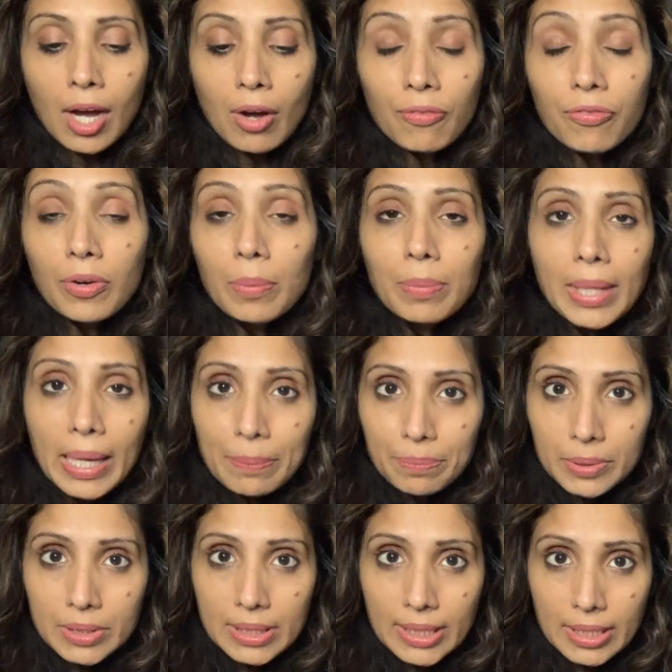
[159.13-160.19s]
From that
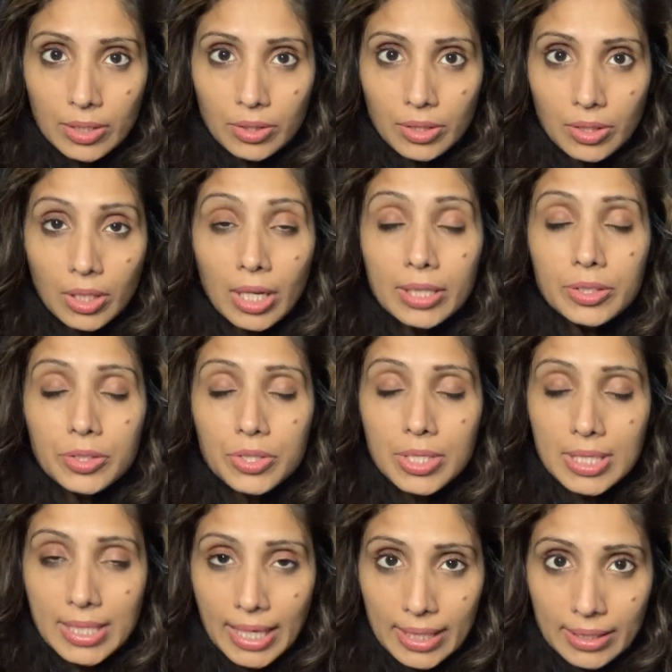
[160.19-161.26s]
particular
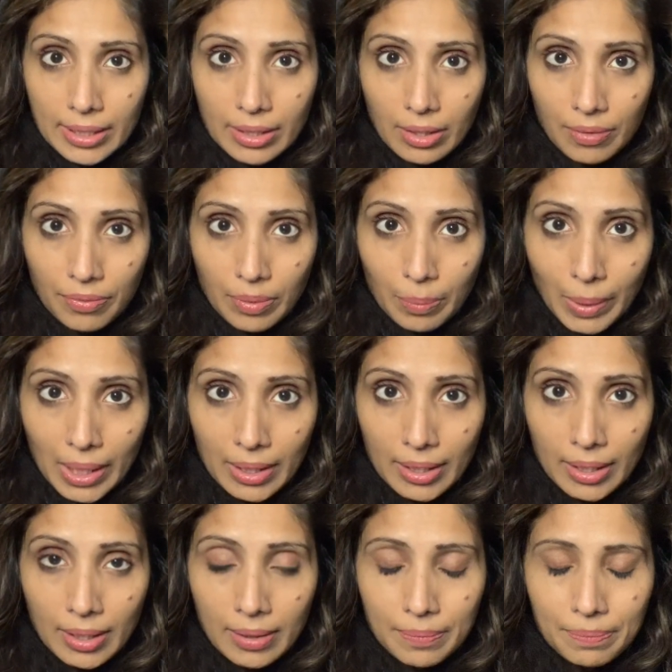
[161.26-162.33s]
understanding of the
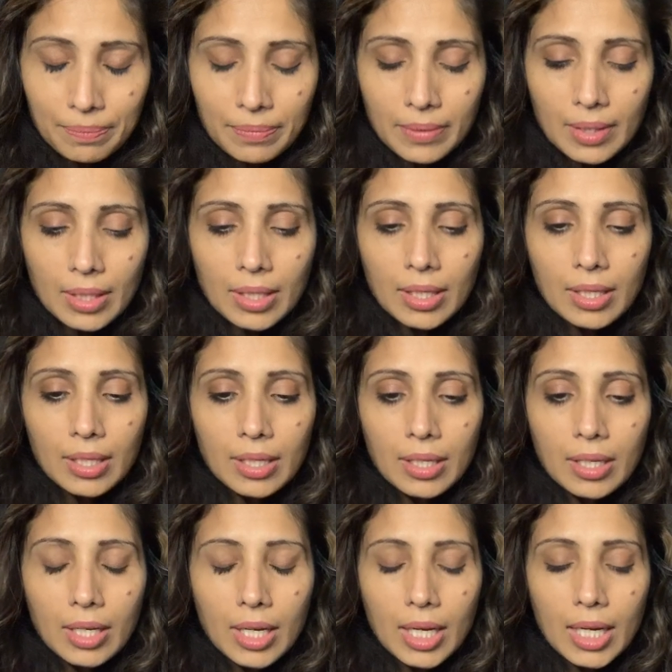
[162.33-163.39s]
body
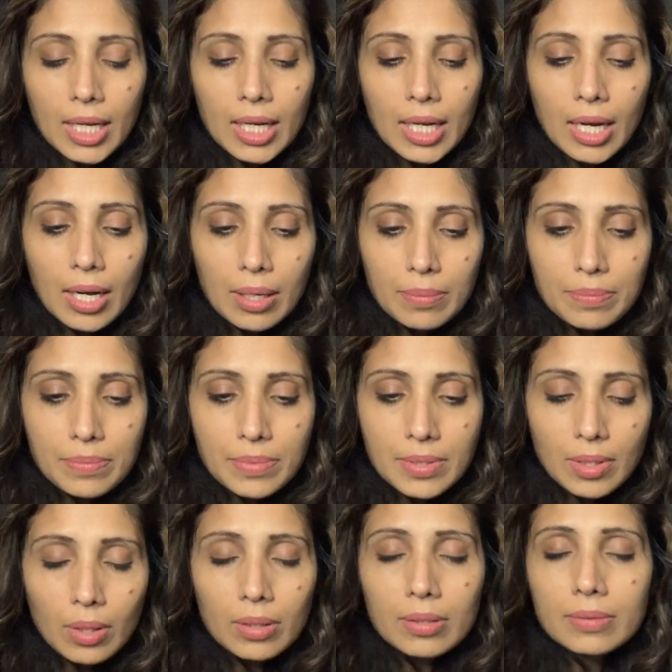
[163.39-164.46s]
comes,
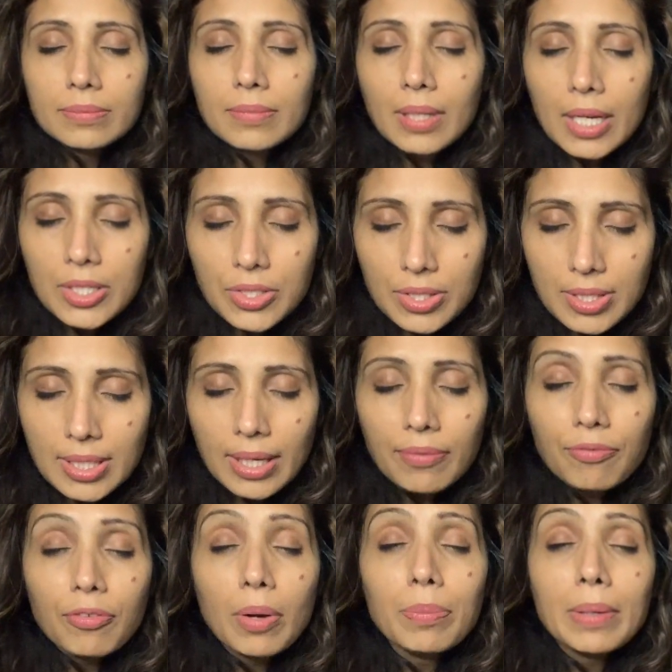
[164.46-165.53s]
or I should say,
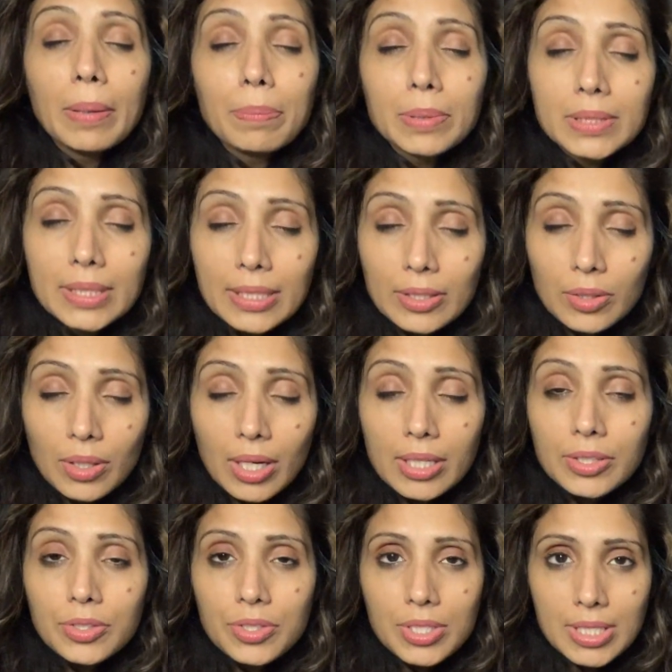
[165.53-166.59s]
from that particular
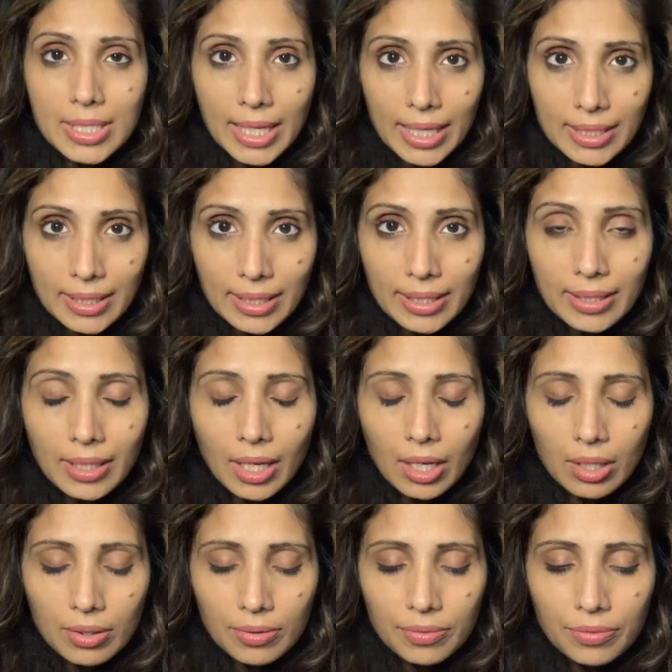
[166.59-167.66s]
understanding
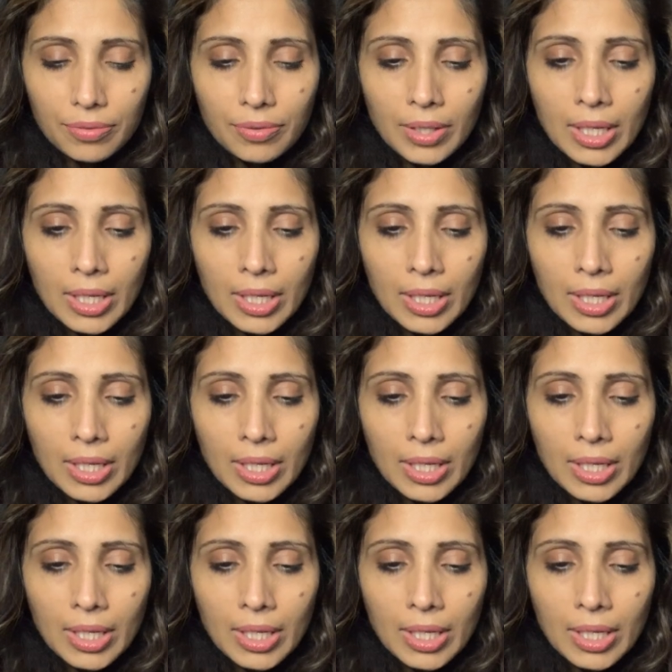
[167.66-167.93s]
of